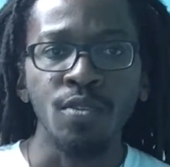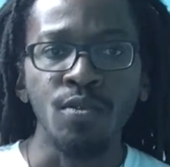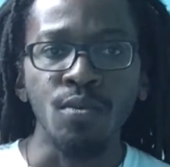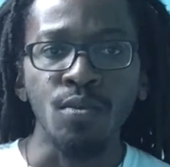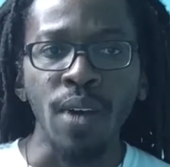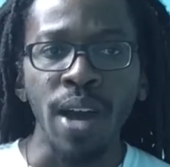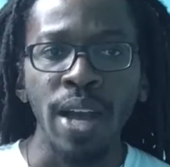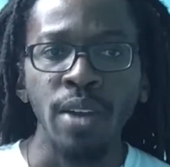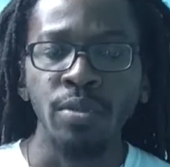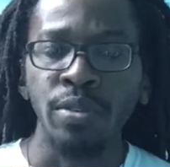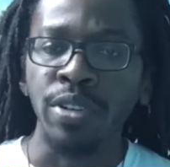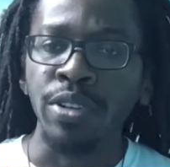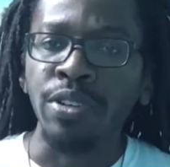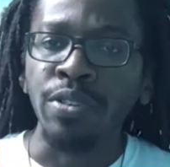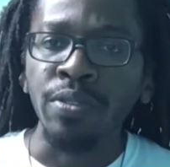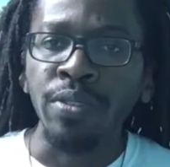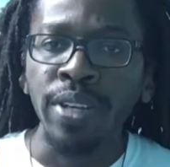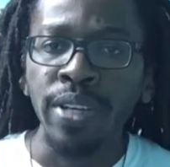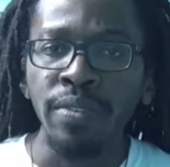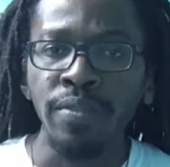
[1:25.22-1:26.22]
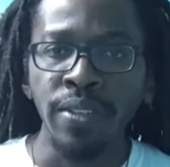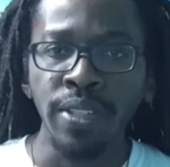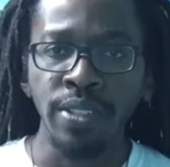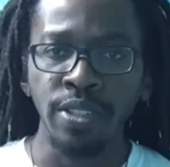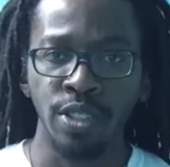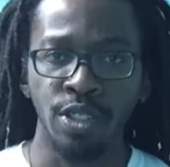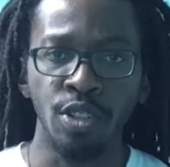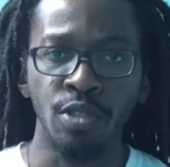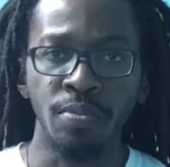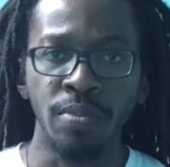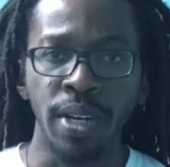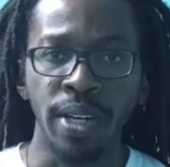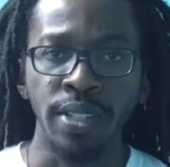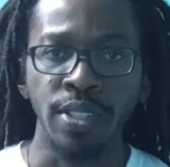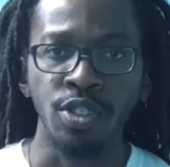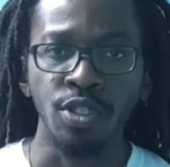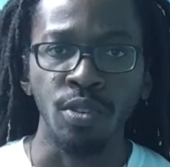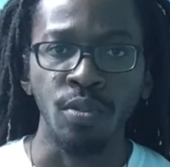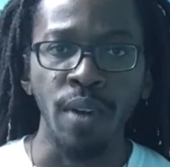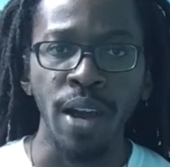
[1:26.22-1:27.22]
why we're grieving so
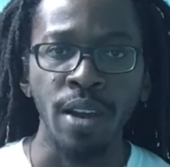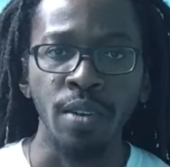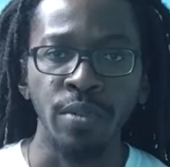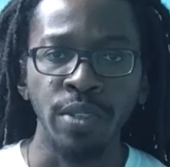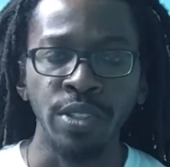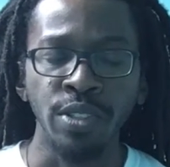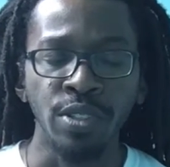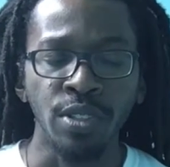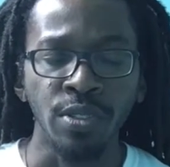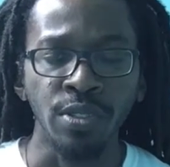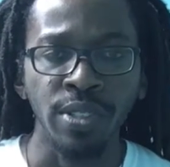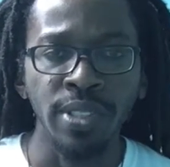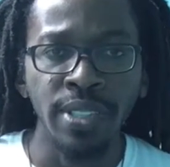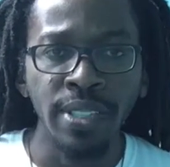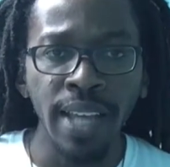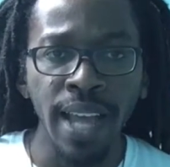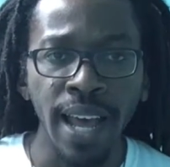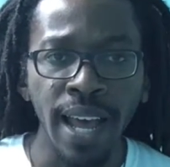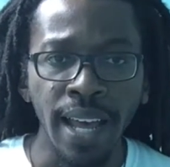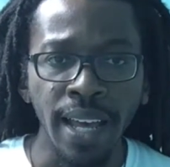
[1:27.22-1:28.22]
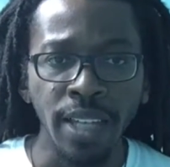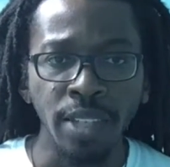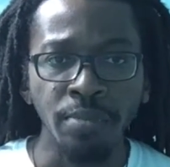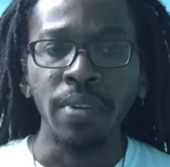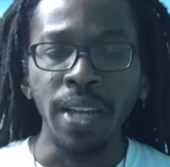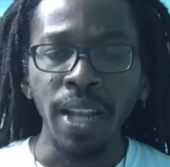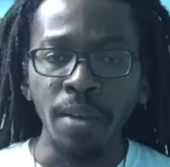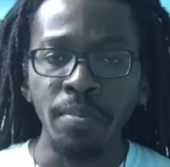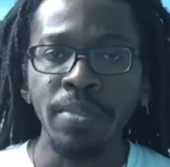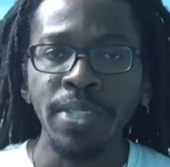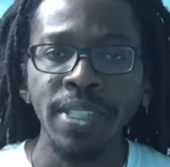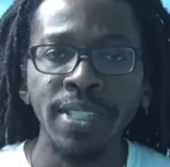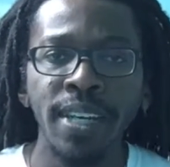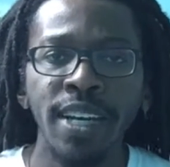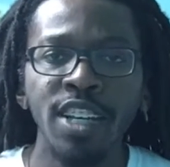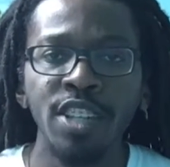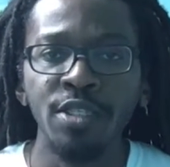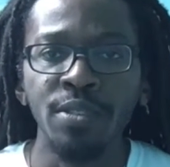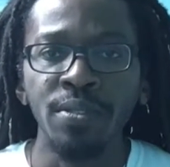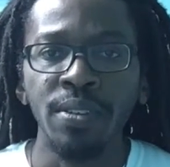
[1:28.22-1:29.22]
much or why we're so sad. But let me
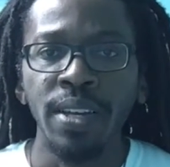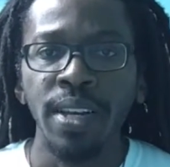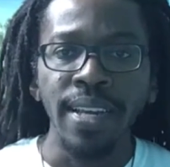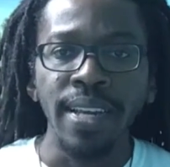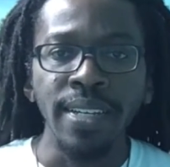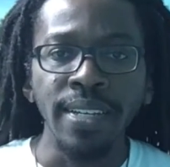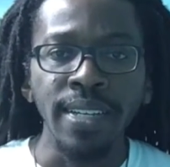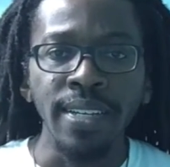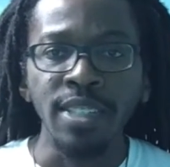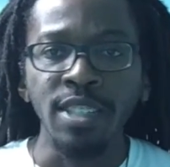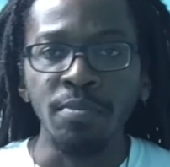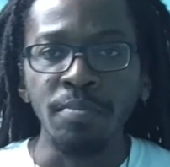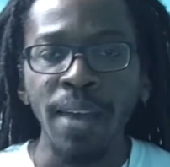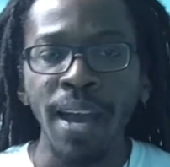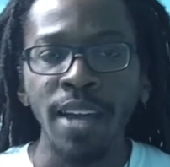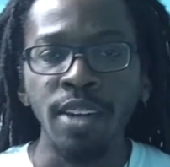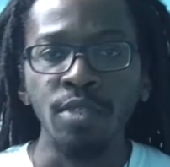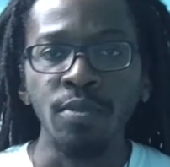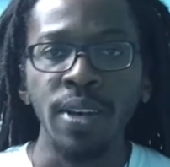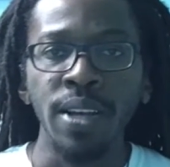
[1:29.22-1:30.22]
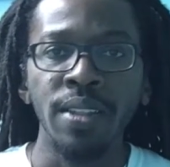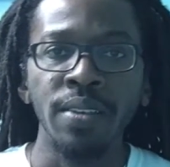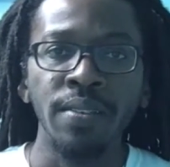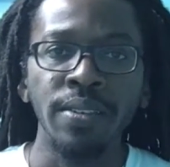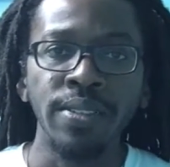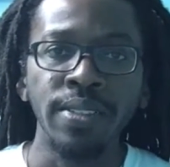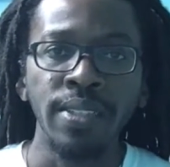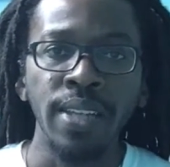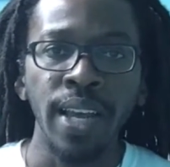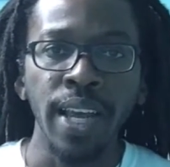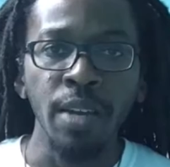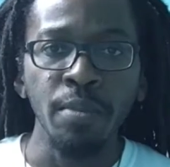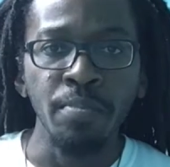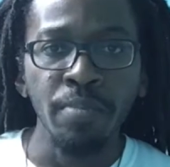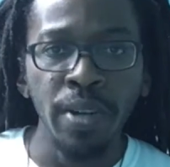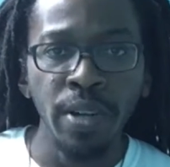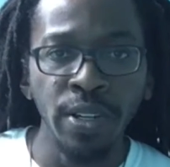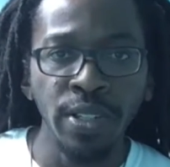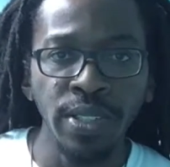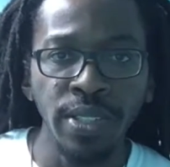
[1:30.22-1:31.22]
tell you, it doesn't matter whether it's a
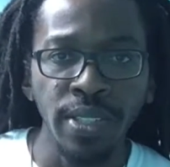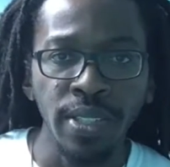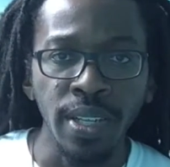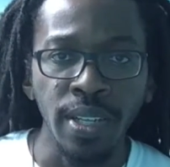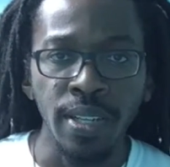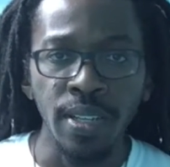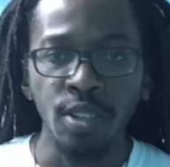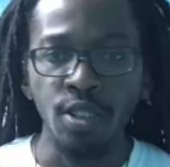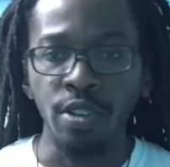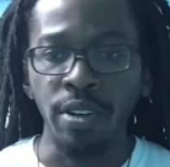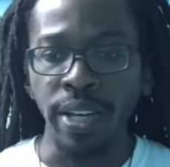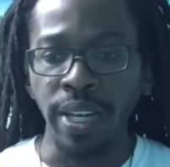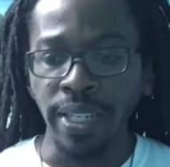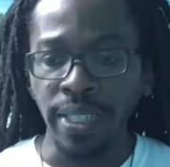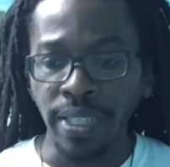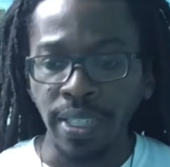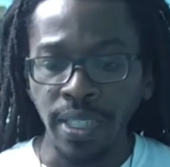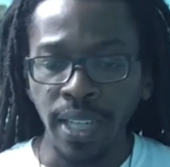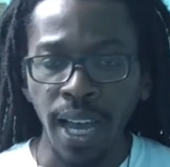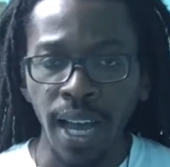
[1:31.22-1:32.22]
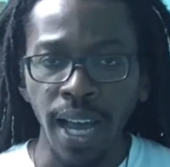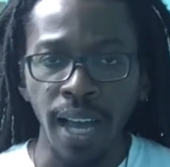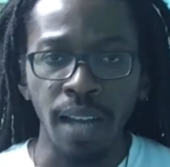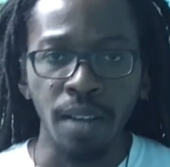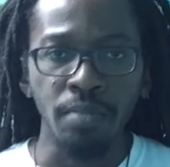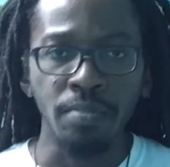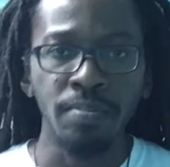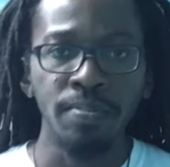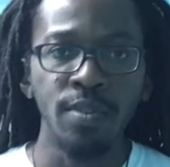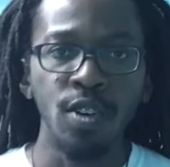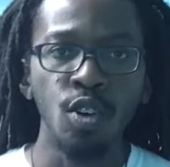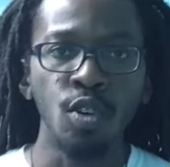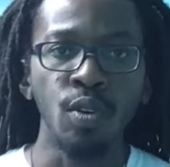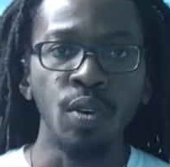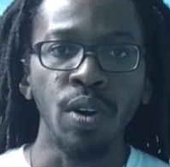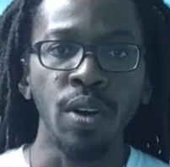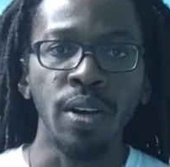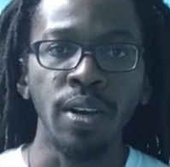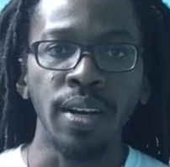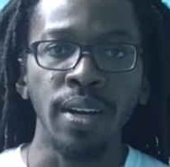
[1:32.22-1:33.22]
person or a job
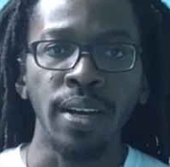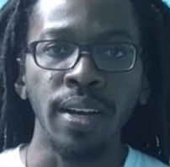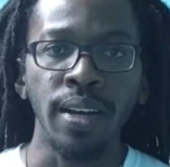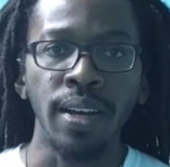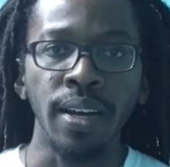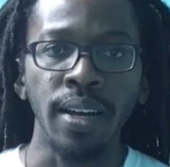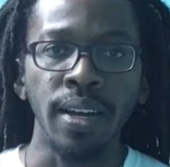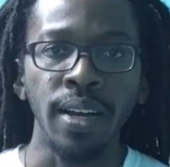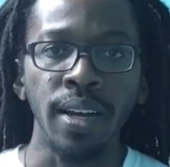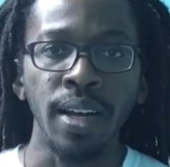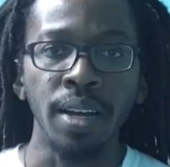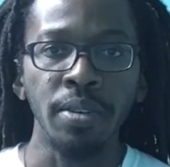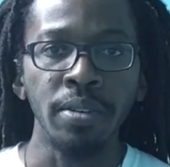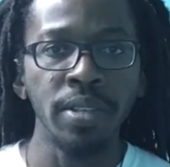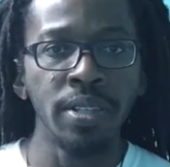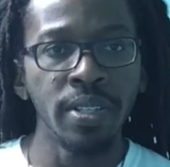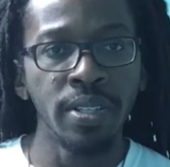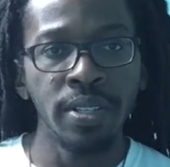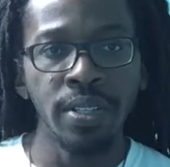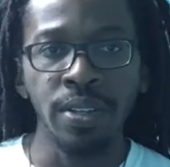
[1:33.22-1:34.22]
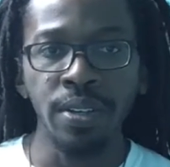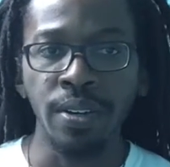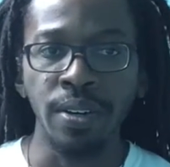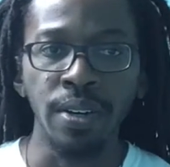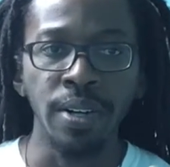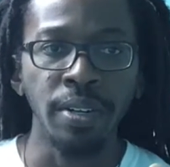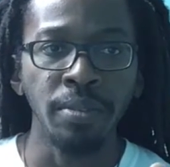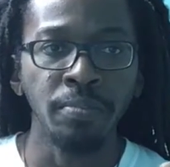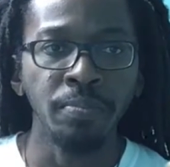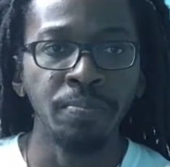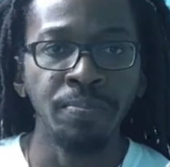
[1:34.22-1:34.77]
or your